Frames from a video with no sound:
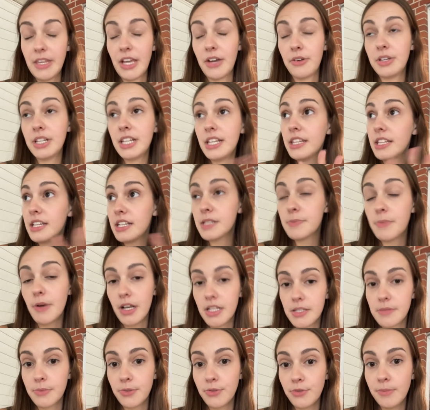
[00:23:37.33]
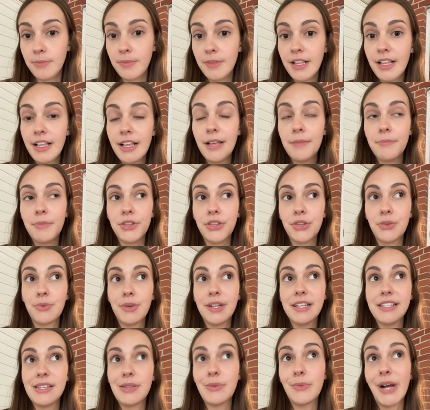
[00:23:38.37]
Now, anything is possible, but the
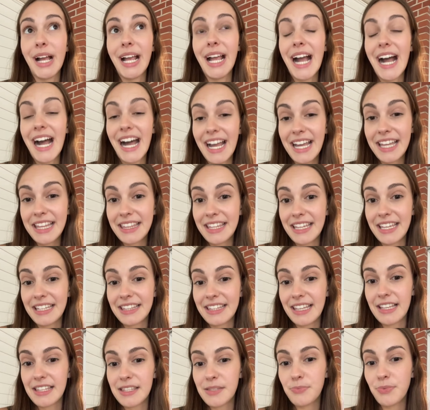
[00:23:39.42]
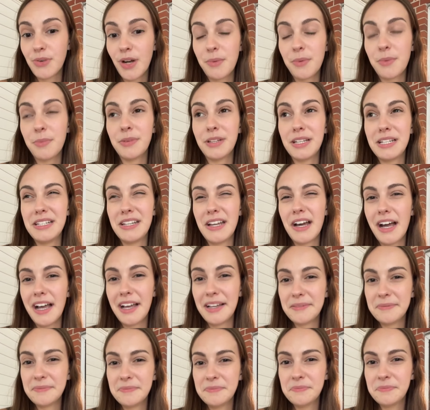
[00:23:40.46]
reason why I think that's probably
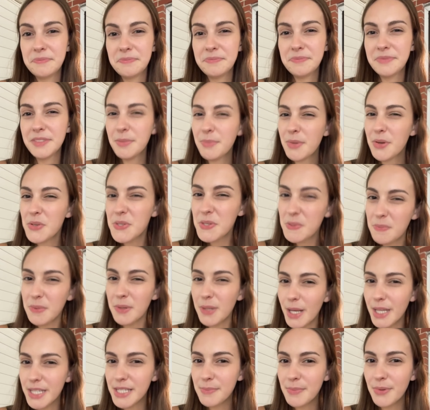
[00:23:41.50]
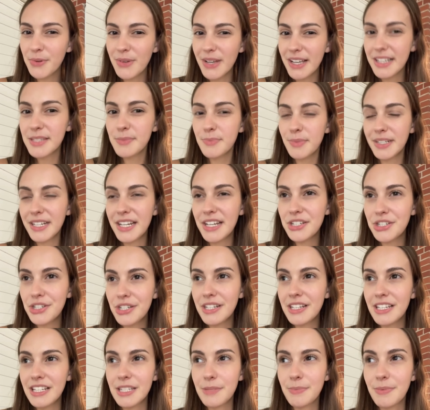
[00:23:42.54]
not the most plausible
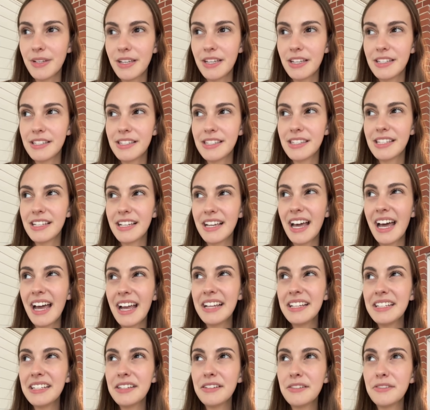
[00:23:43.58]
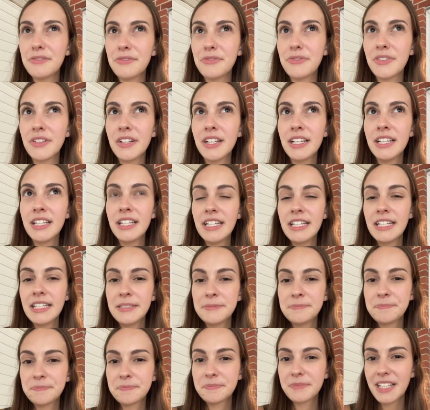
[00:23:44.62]
explanation is because the kind of
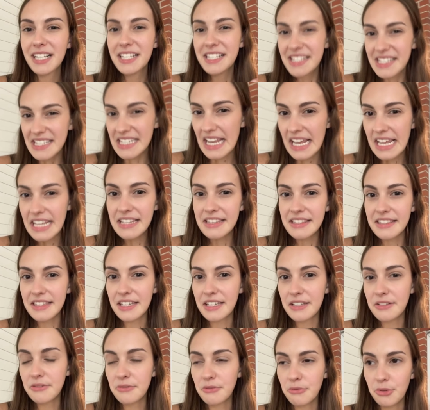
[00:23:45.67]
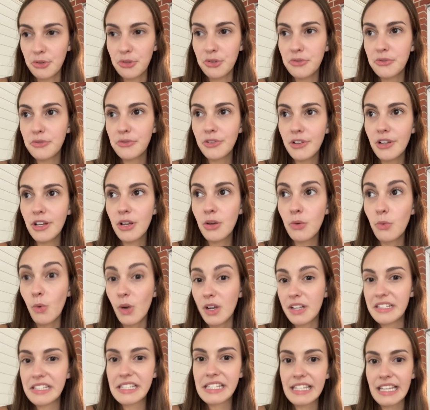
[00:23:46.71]
state that Roof
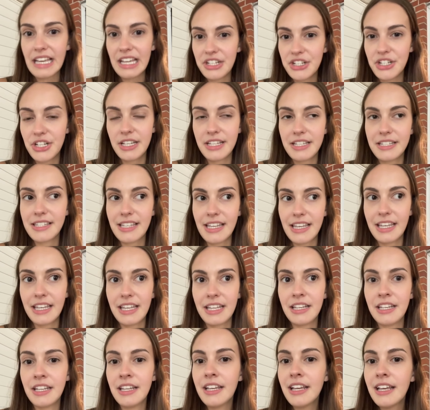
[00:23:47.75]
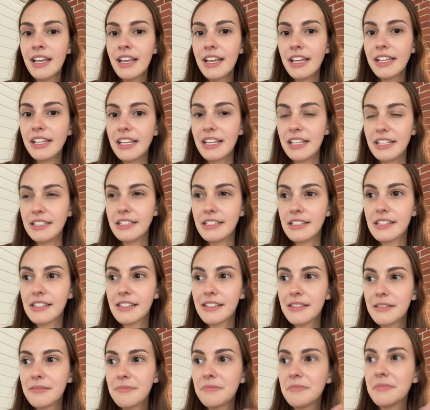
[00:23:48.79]
was/is in
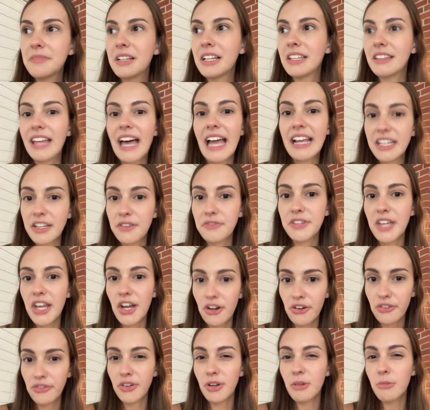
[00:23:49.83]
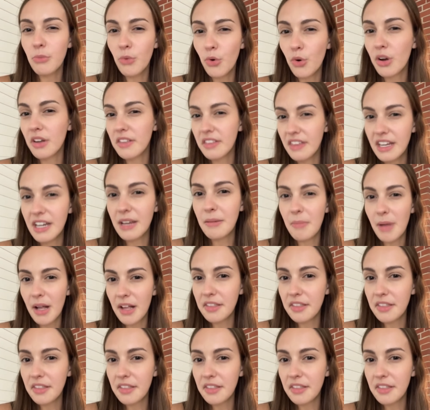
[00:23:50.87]
is lack of care for more than a